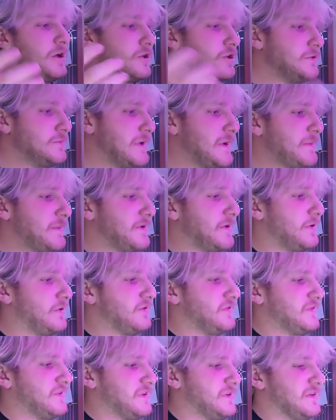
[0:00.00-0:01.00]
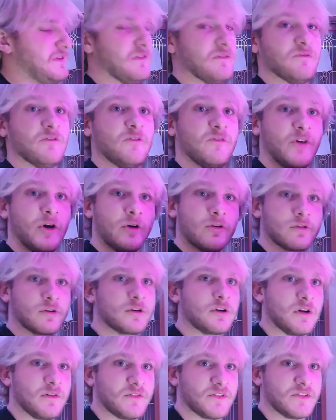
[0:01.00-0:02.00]
You might be noticing the
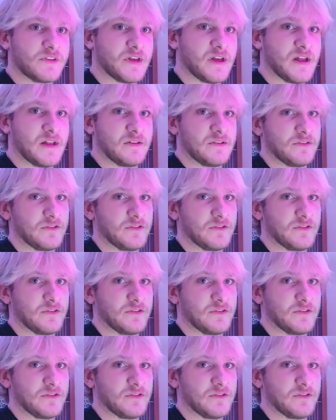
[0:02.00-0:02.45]
Velcro on the sides.